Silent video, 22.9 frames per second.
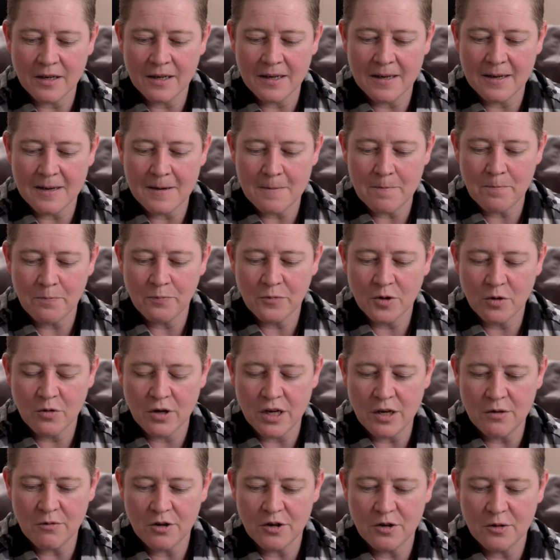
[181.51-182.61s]
in a
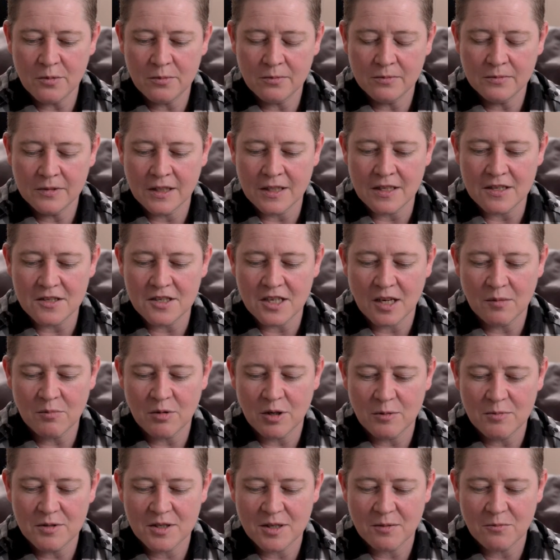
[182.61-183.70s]
green room in the
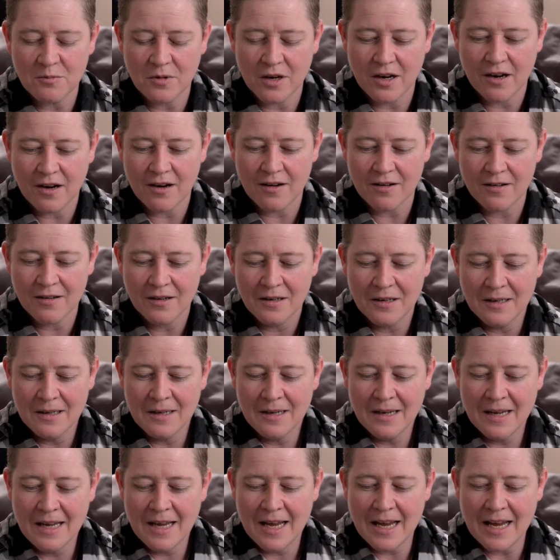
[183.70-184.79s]
suburbs somewhere,
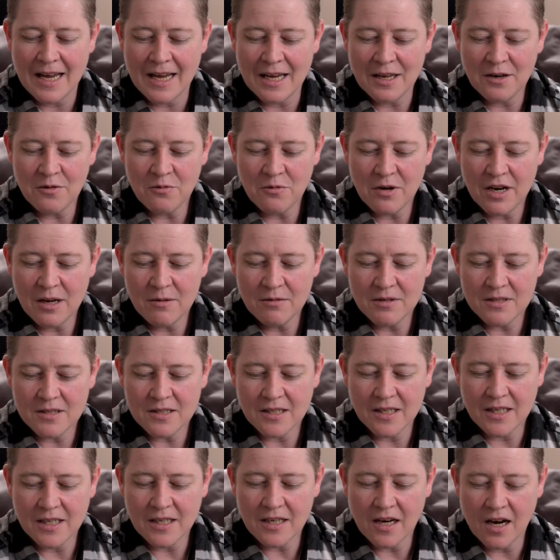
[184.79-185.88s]
and Ray was
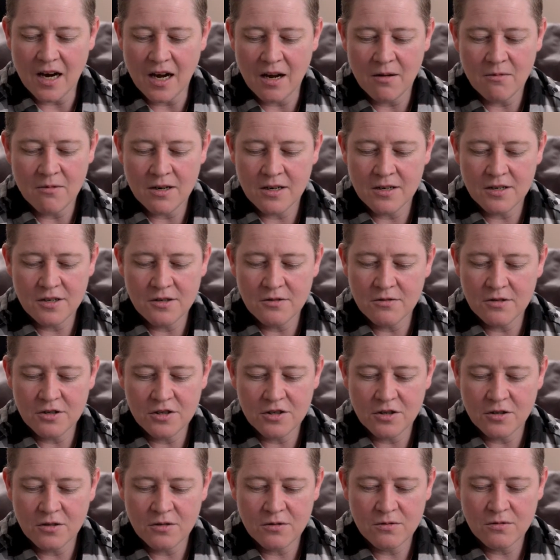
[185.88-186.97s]
like, I want to do a
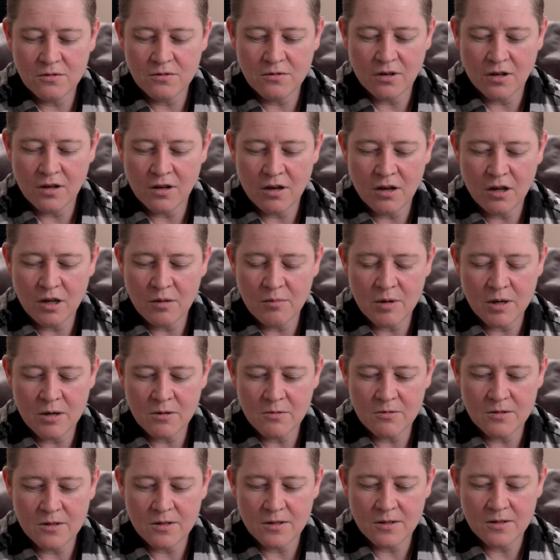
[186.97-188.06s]
show
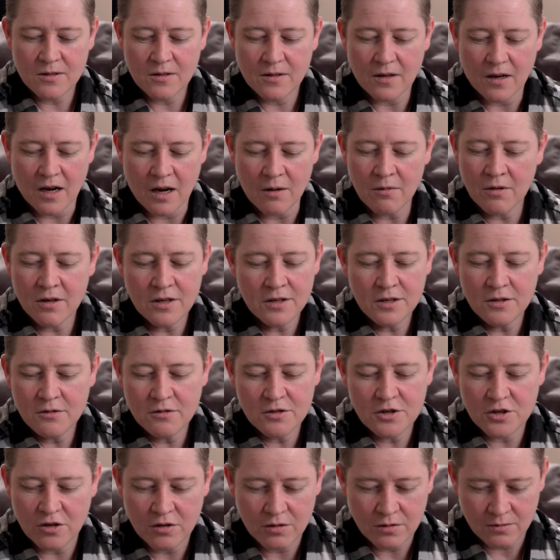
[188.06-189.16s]

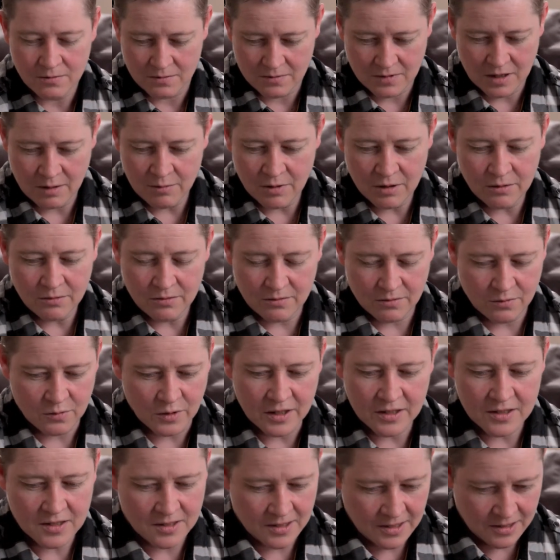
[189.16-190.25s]
about what
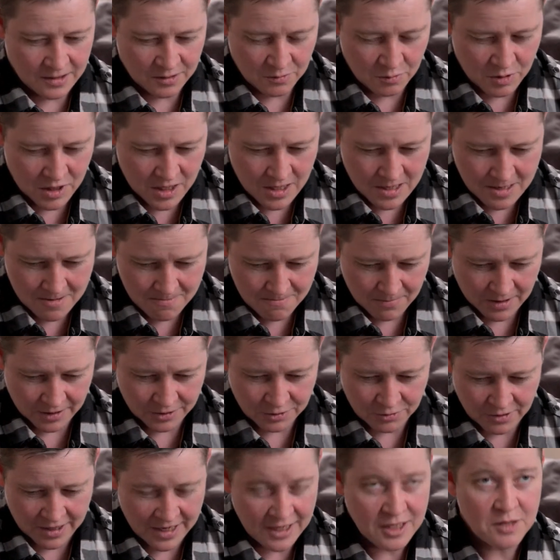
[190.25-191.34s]
it's like to be a
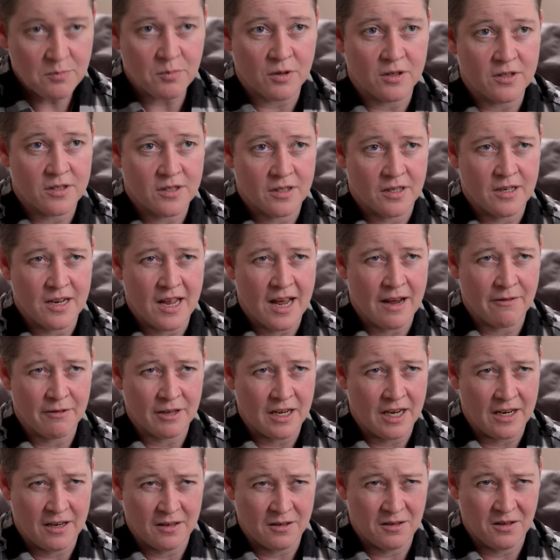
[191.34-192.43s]
trans person
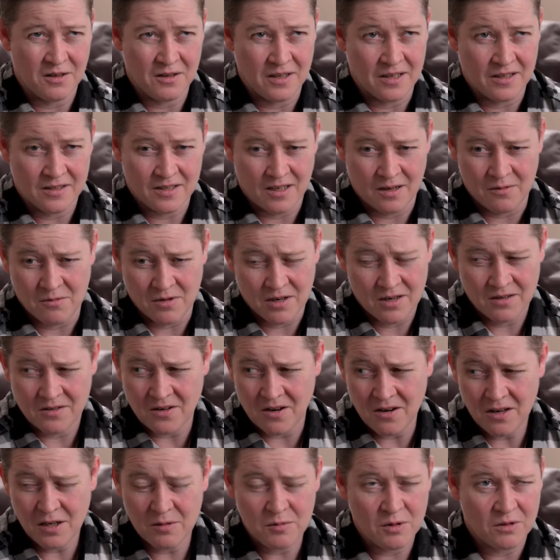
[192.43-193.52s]
navigating all this. I want to
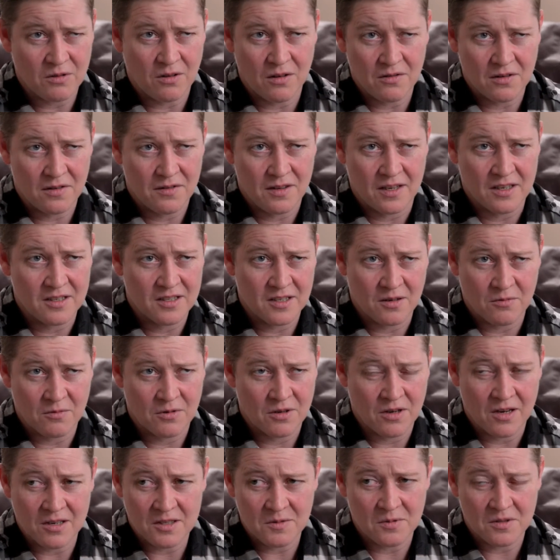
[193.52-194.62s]
talk about all the things that we're
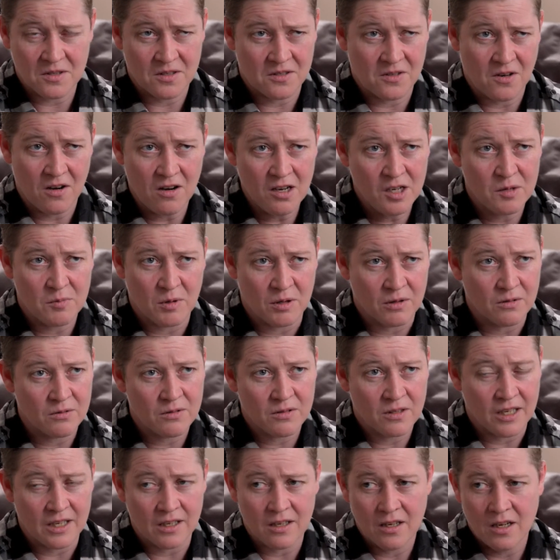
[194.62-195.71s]
not supposed to talk about,
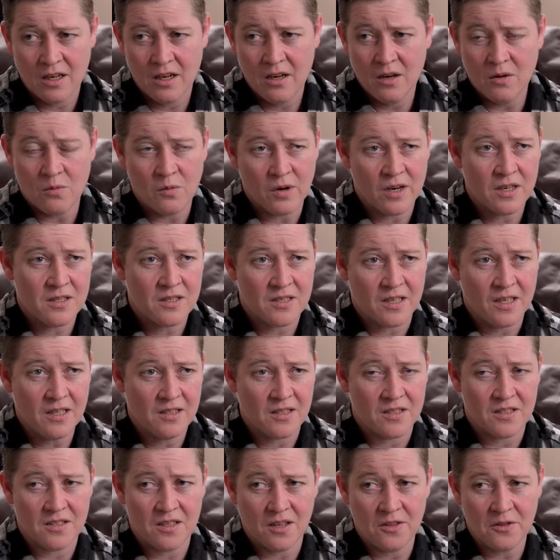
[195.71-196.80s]
like what it's like
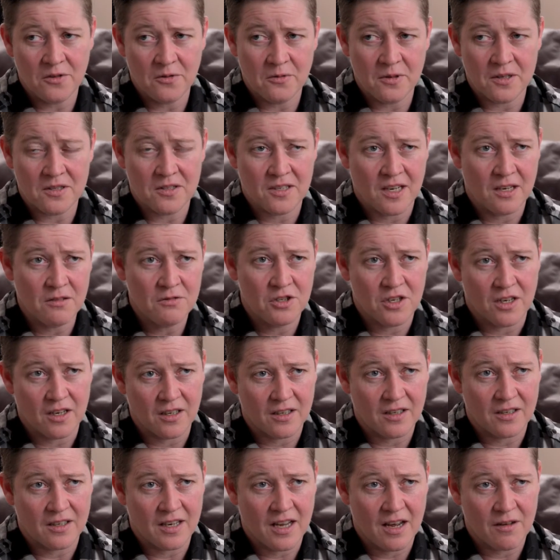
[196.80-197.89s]
to sit through a sound
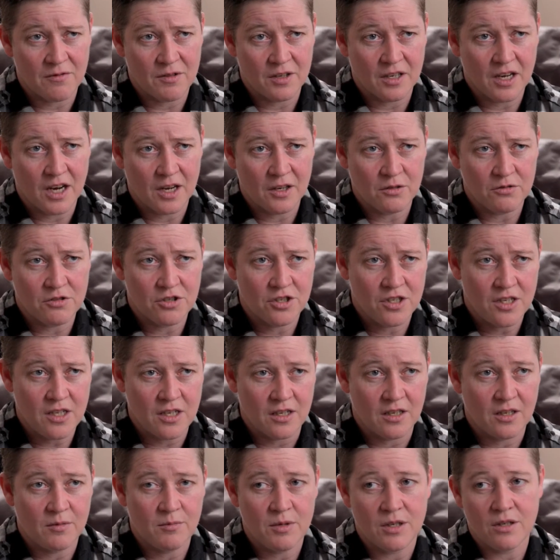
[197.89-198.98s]
check and have the guy go
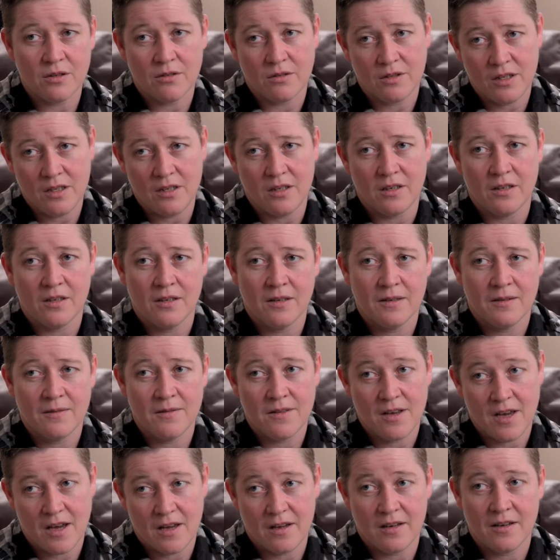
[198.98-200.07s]
she, and me go he,
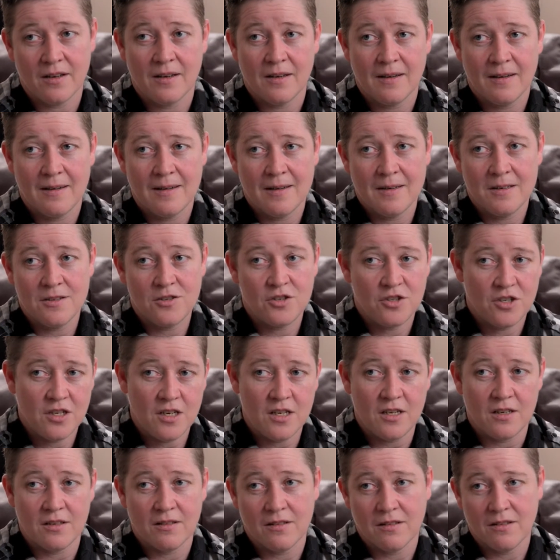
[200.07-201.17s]
they,
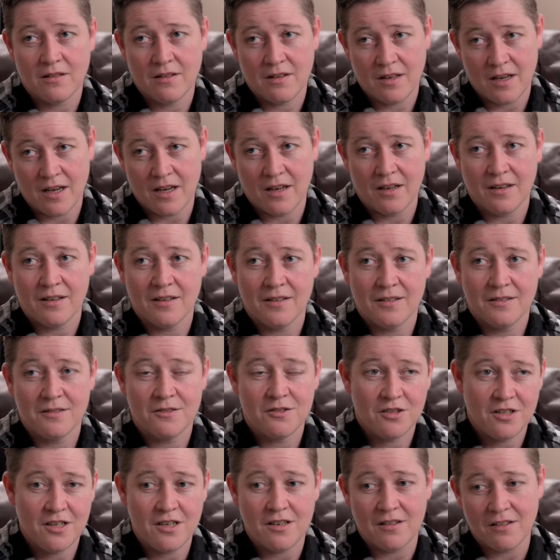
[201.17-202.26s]
she, they,
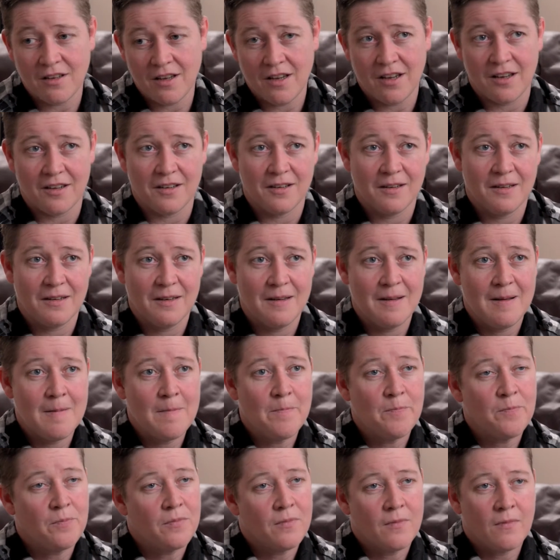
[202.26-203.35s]
she, they.
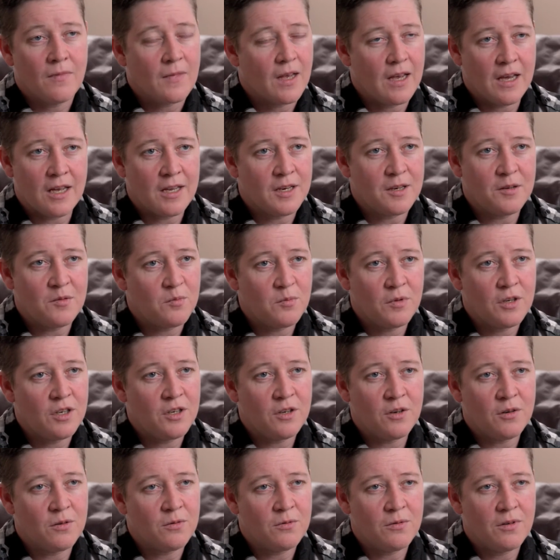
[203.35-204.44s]
And, you
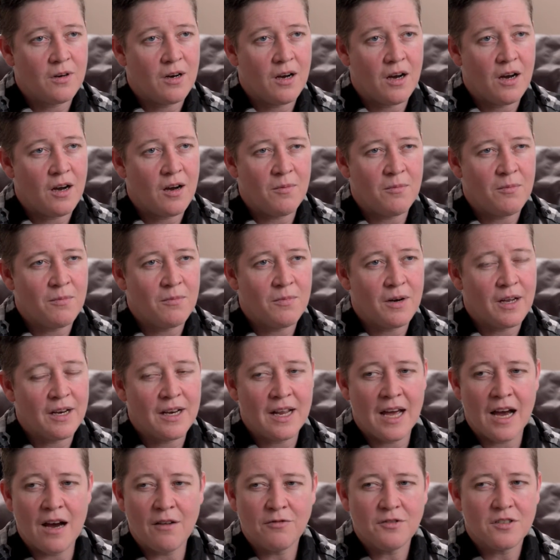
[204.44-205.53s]
know, and
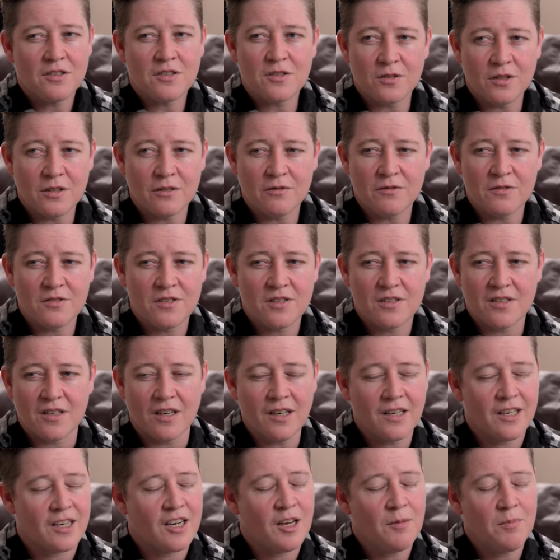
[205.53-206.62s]
have to sort of
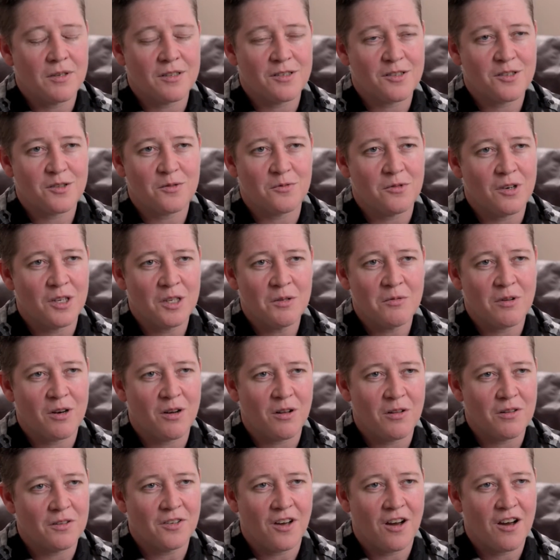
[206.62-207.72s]
suck it up and swallow it
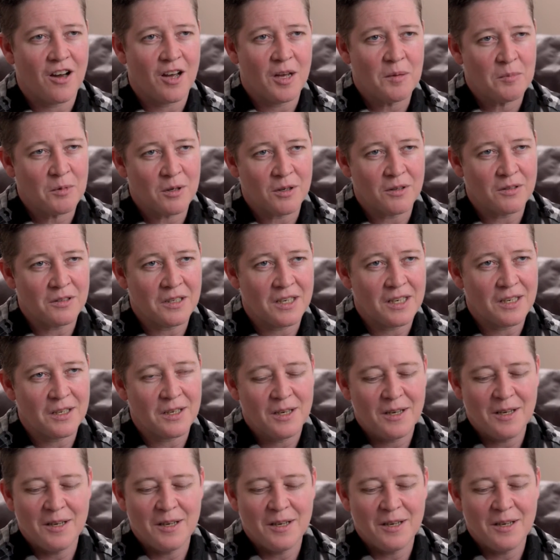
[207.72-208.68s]
all the time, or like,